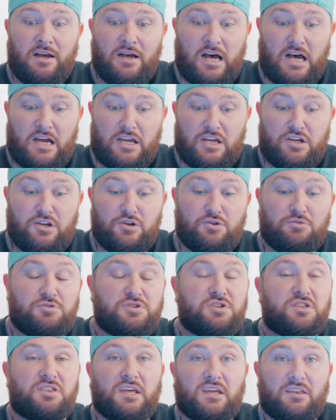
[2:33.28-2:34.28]
a
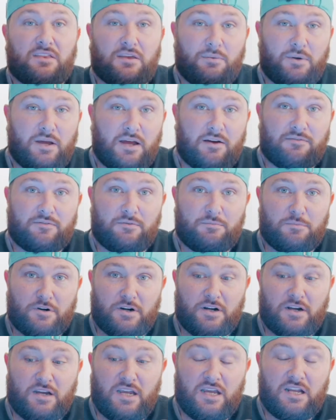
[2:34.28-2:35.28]
huge thing that we have to
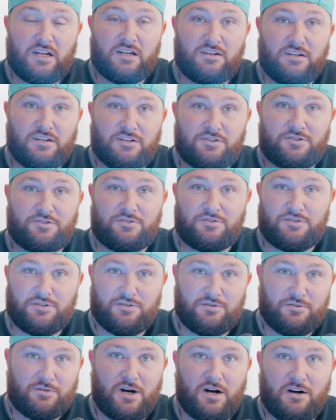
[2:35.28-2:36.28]
bring in addition
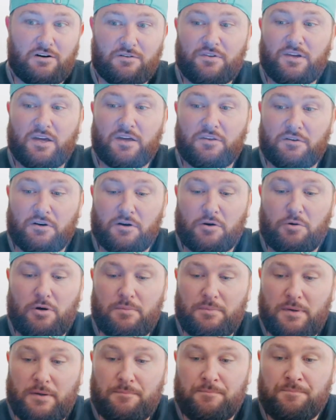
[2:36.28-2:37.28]
to all of the other
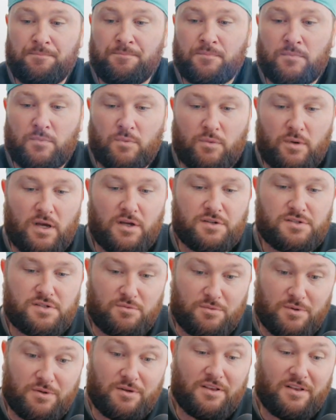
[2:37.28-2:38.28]
equipment. We also
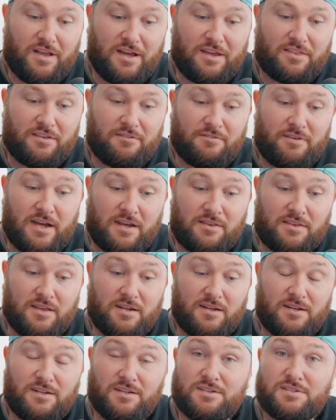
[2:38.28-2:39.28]
really like the fact
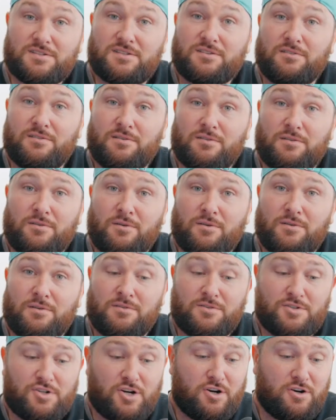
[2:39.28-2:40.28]
that it is
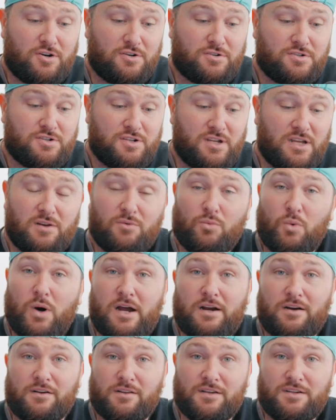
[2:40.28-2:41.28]
charged and
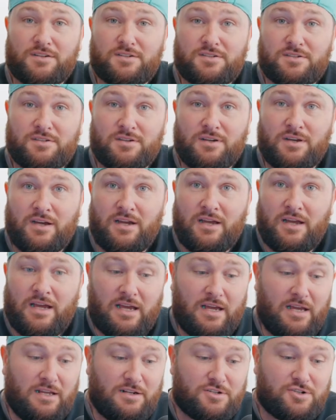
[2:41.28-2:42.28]
wireless
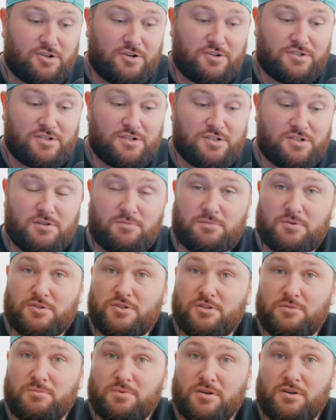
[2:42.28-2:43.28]
and charging super,
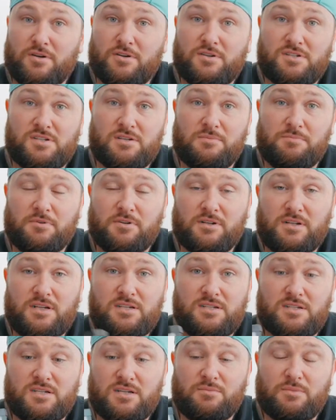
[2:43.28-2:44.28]
super simple and
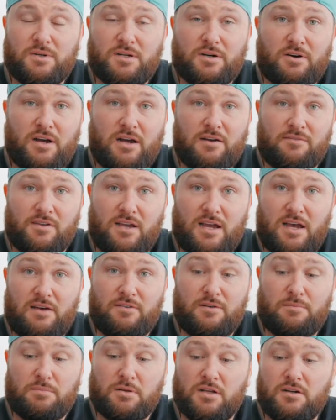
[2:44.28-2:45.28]
easy, and we don't have to have
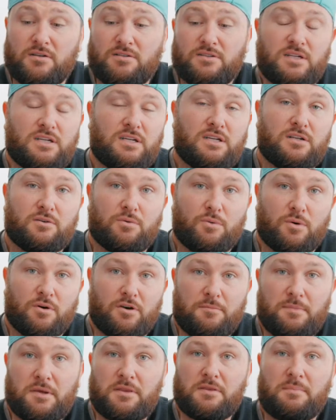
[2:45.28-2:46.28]
it plugged in or
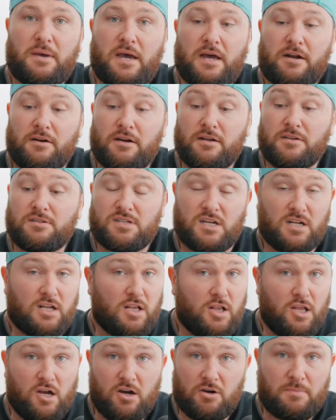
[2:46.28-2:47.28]
worry about the battery. It's got a
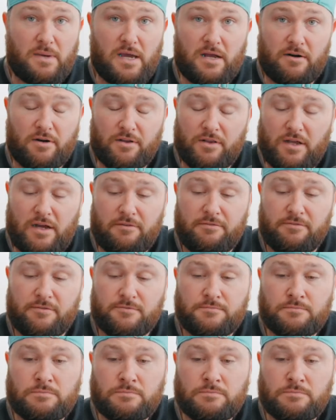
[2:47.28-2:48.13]
long battery life. So